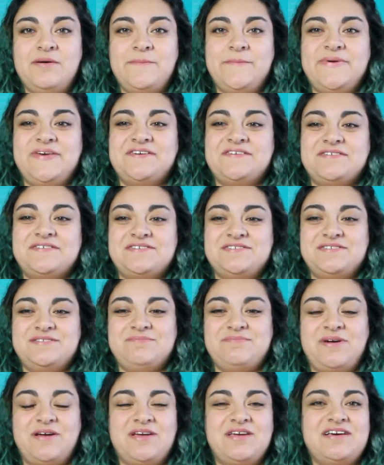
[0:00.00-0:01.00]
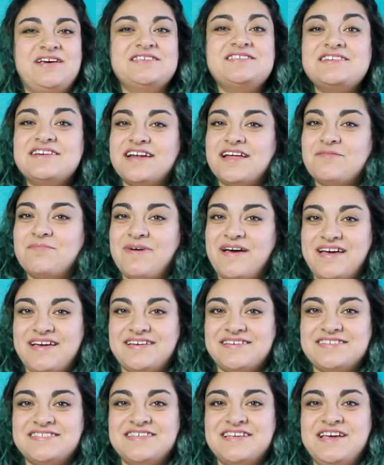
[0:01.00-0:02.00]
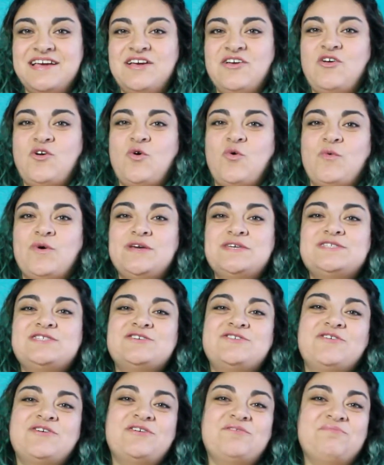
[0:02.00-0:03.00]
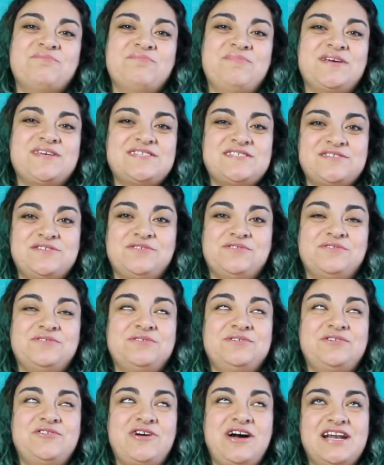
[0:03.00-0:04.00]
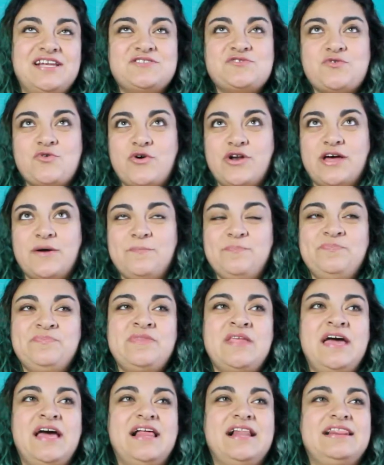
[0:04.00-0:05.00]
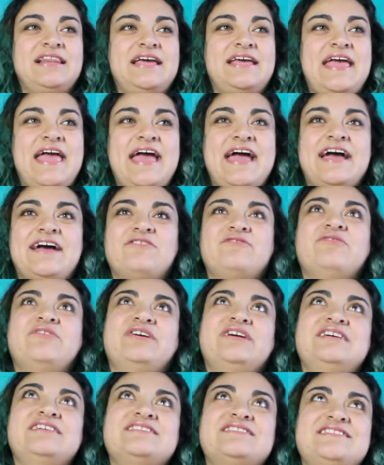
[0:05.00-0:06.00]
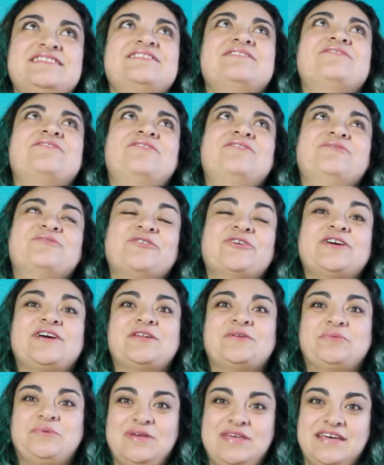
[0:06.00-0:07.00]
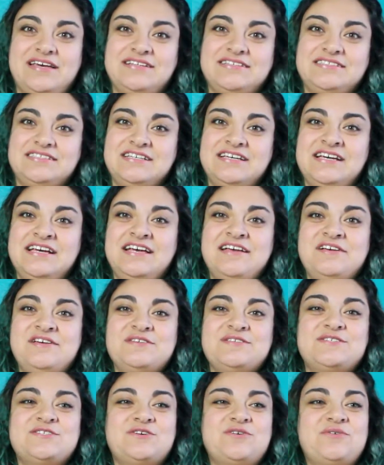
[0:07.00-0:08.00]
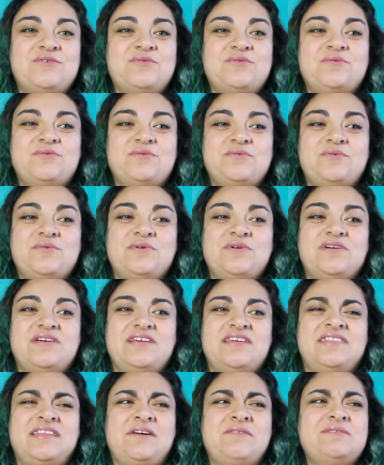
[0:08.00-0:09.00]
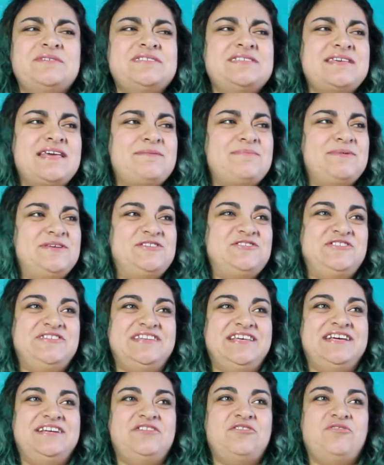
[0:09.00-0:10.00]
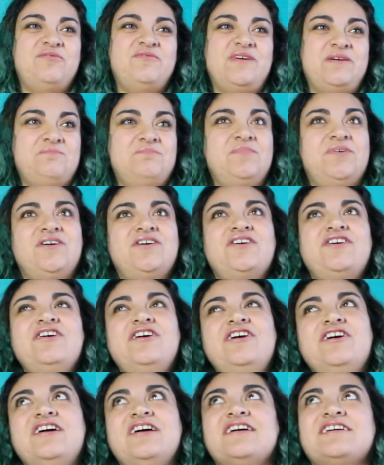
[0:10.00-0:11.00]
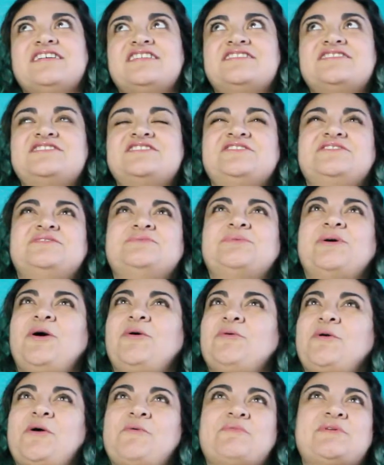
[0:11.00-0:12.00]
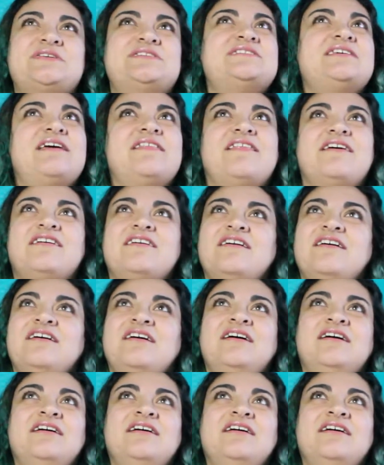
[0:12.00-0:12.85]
because my cousin and I, Max, we used to go to Mexico, Nogales, Sonora, like every single freaking weekend. So, and that was like between like November until probably, I want to say like